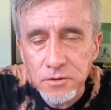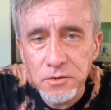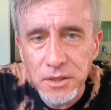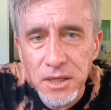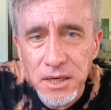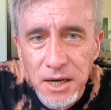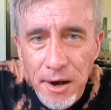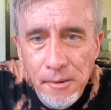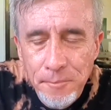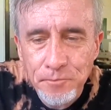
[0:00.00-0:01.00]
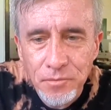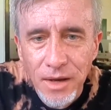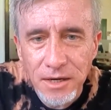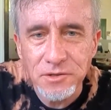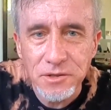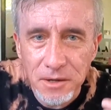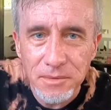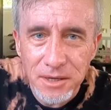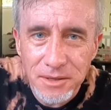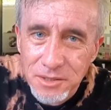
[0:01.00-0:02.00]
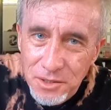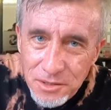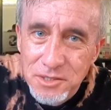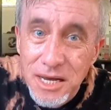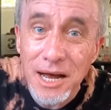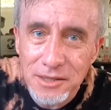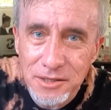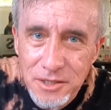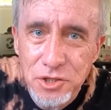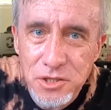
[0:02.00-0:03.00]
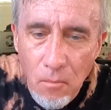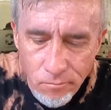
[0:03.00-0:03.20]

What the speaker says: So the ear is, there's cartilage,